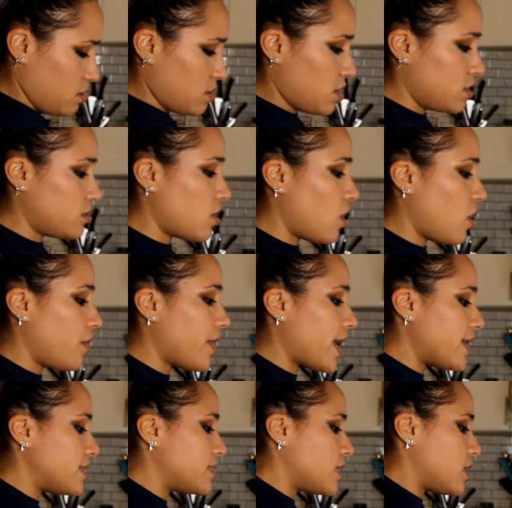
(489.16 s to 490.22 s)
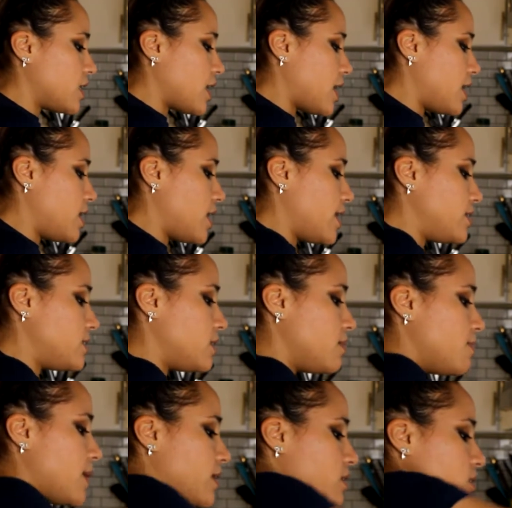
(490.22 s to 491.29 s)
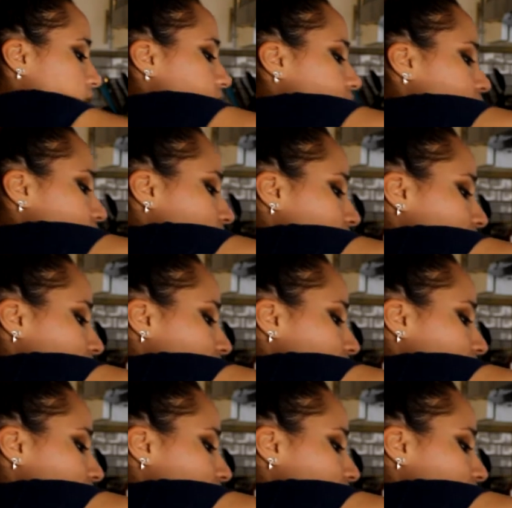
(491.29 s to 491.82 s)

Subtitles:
because all that is gonna get nice and mixed.